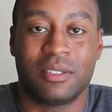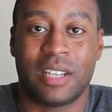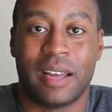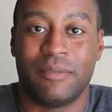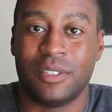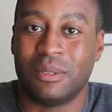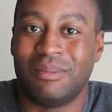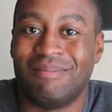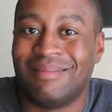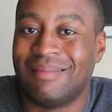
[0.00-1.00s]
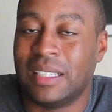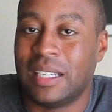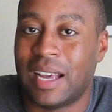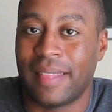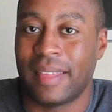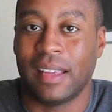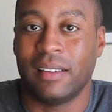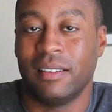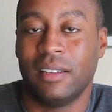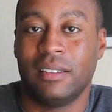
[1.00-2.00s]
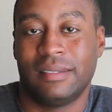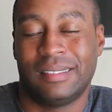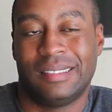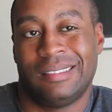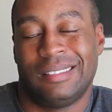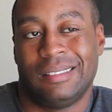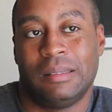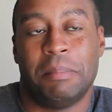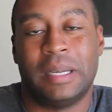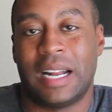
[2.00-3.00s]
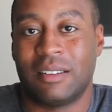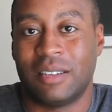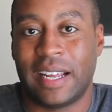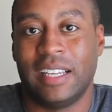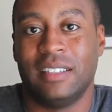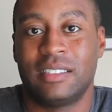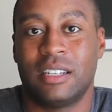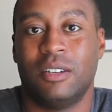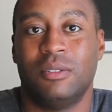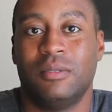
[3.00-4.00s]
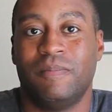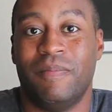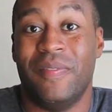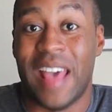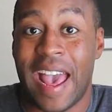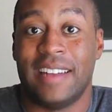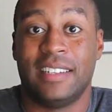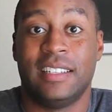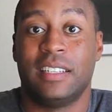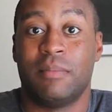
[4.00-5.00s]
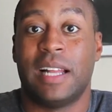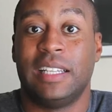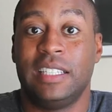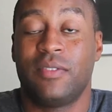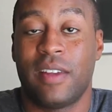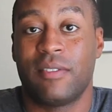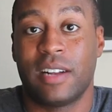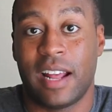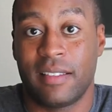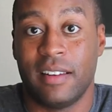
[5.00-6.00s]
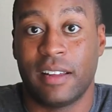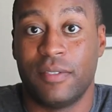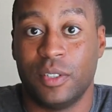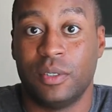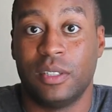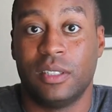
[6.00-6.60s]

type food, I think. But I don't like it. So that is my least favorite ethnic food.